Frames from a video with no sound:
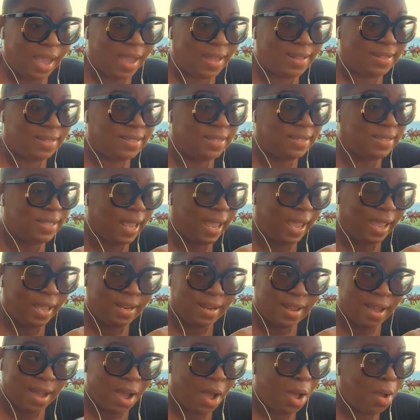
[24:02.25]
and
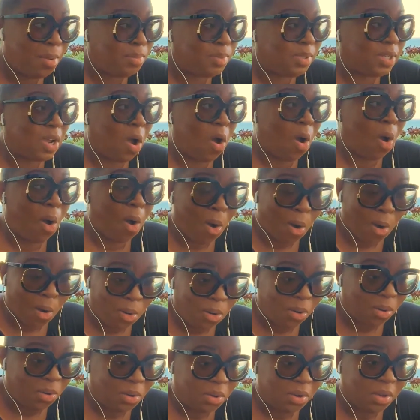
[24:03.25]
stand up
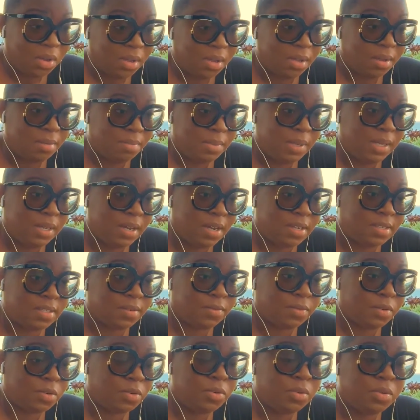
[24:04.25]
tall because
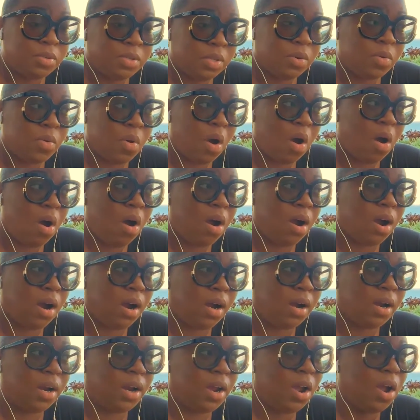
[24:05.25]
of who you
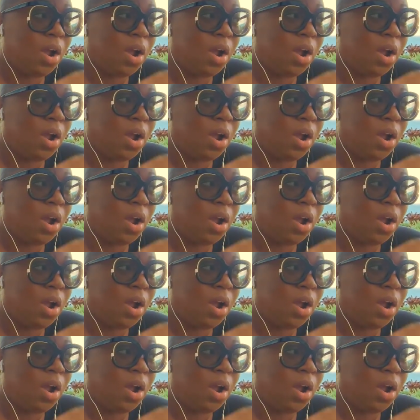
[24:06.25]
are.